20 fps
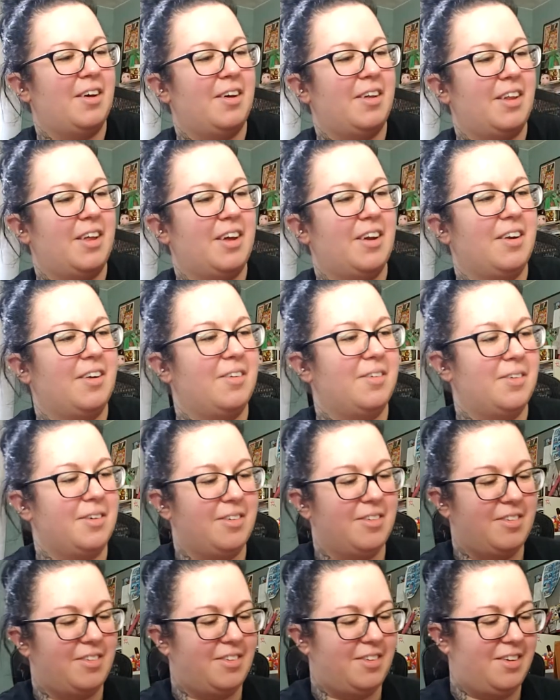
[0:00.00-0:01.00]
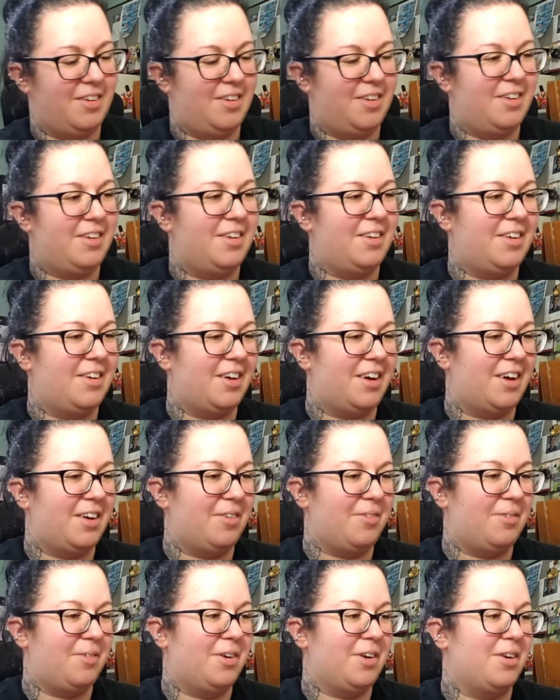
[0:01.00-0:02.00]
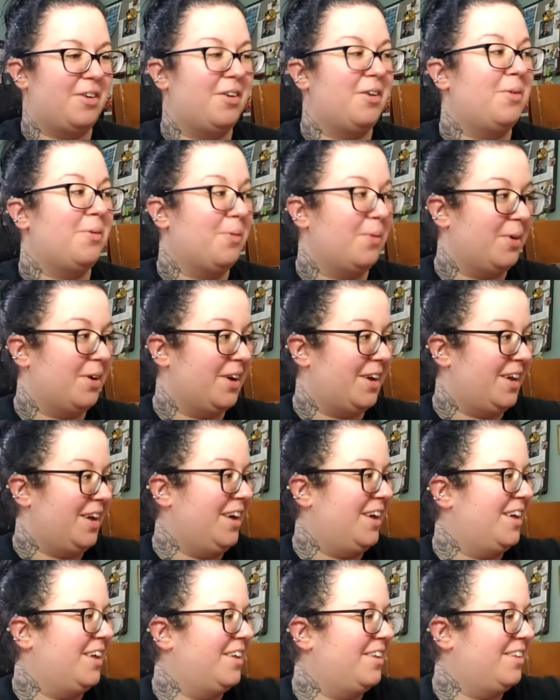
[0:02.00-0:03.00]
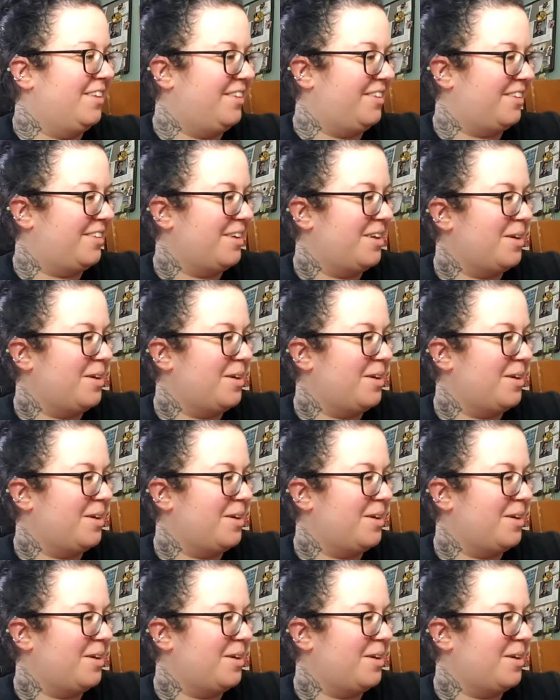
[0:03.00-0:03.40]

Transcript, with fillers: All I know is I don't want to know what it is.